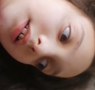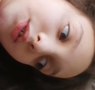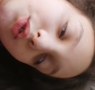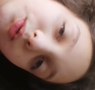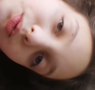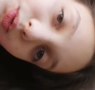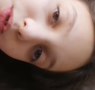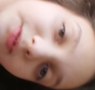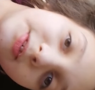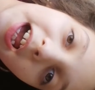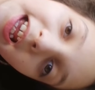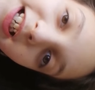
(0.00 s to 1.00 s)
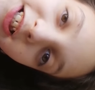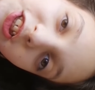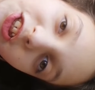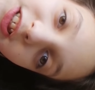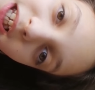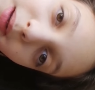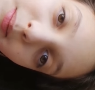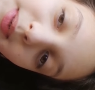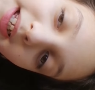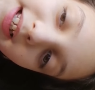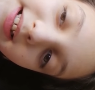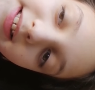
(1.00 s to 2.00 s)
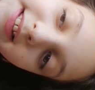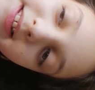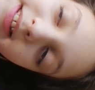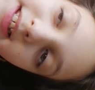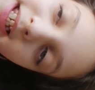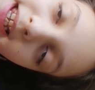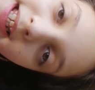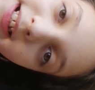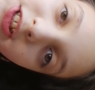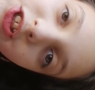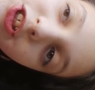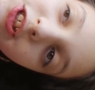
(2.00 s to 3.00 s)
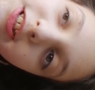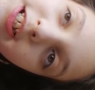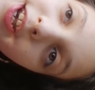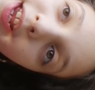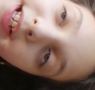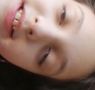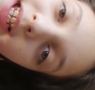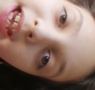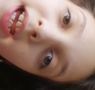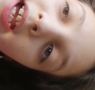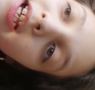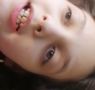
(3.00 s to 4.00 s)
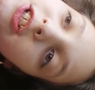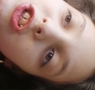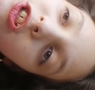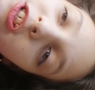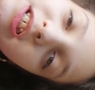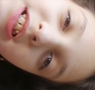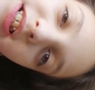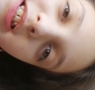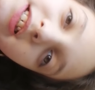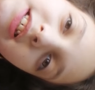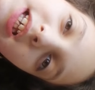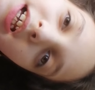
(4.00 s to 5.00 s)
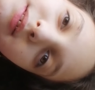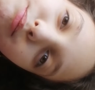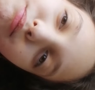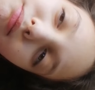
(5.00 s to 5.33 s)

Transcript: Coronavirus is getting me insane, it's just crazy. It's just crazy that